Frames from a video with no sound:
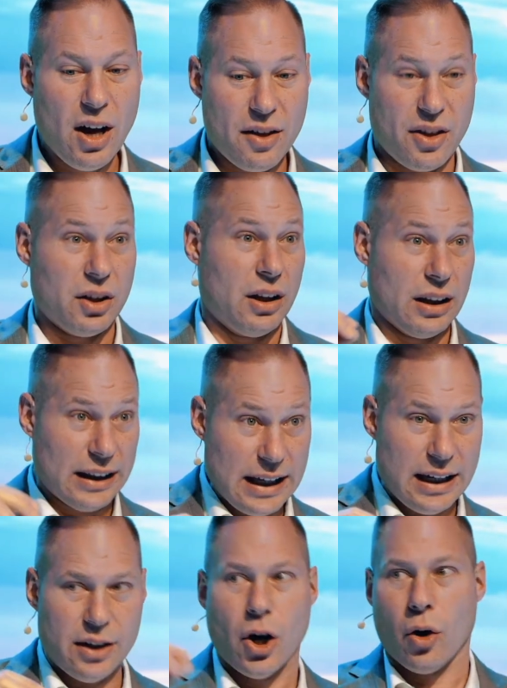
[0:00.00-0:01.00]
the
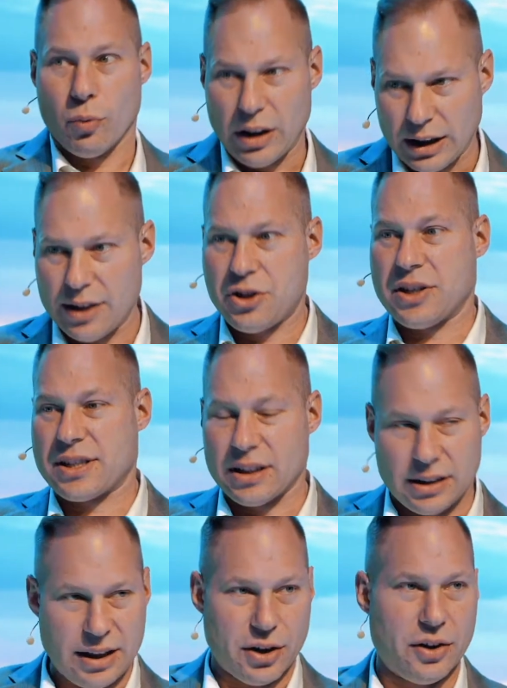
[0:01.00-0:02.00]
lead religious
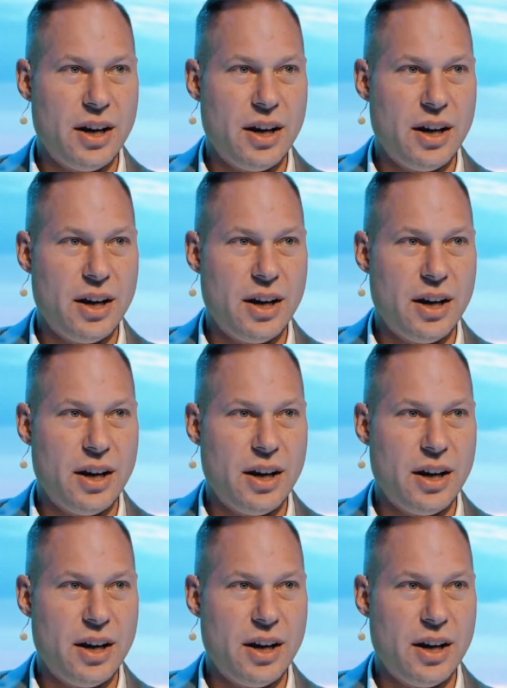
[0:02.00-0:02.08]
leader,